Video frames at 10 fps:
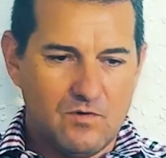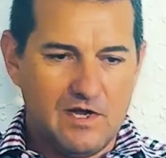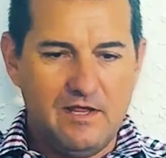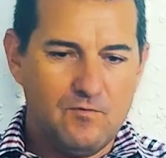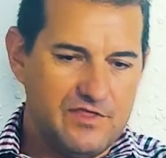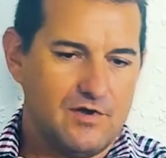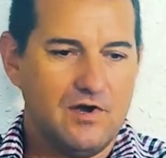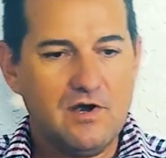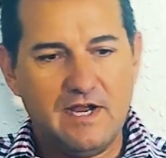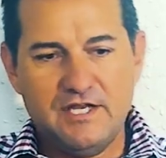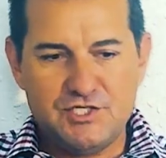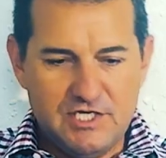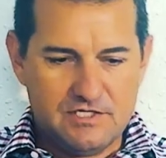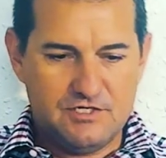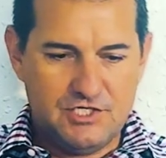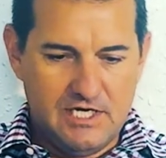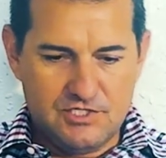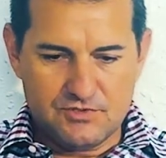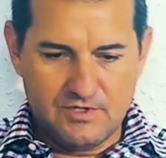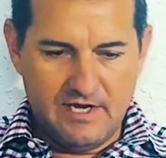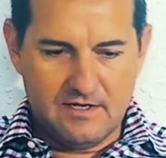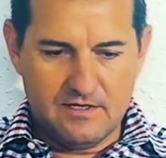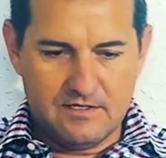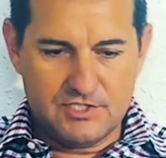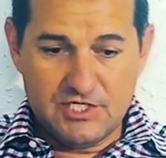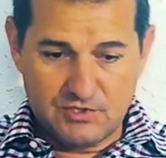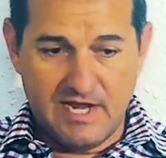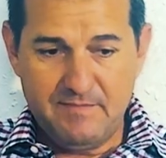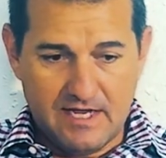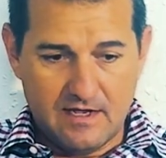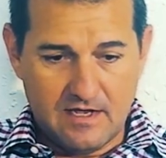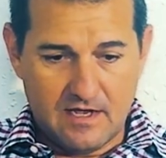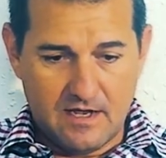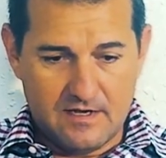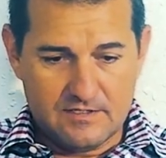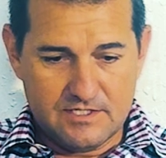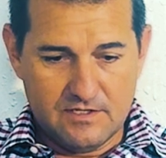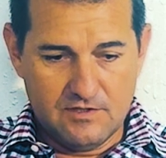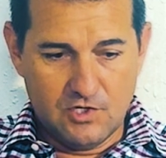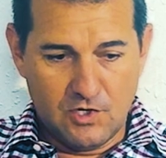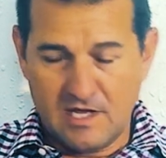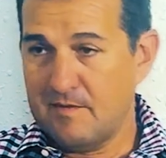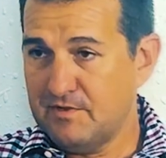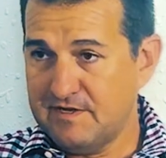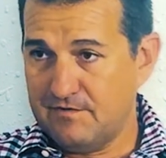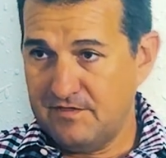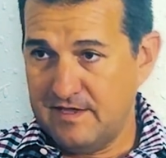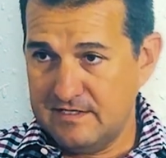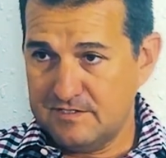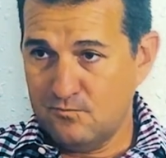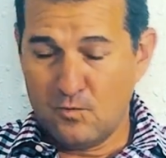working with her is she trained me to learn a couple different things.